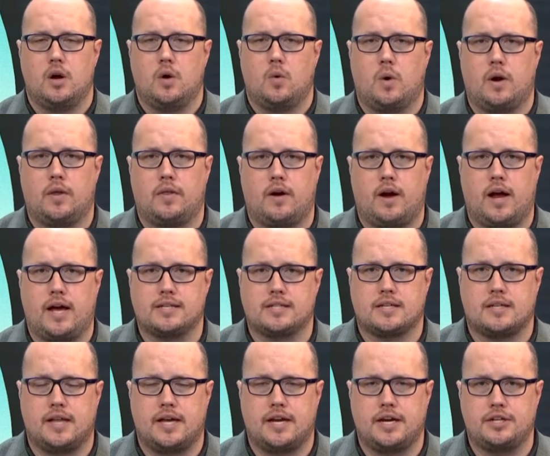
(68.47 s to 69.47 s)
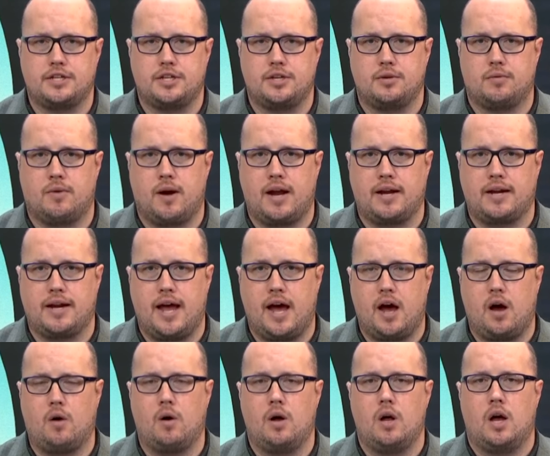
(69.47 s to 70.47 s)
where they're escalating to right
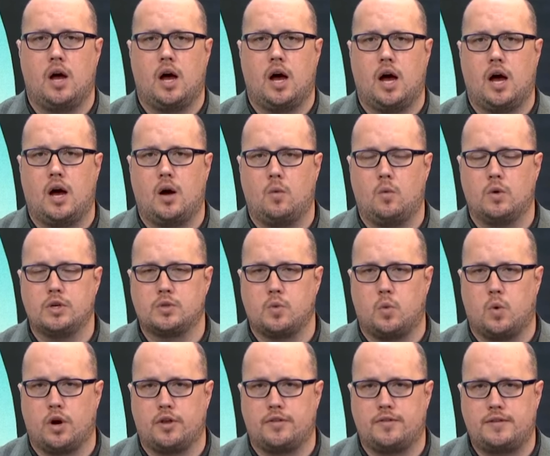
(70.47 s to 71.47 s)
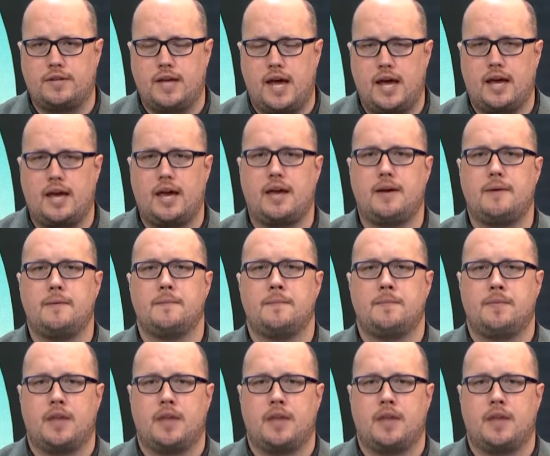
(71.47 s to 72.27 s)
now uh, was worth taking.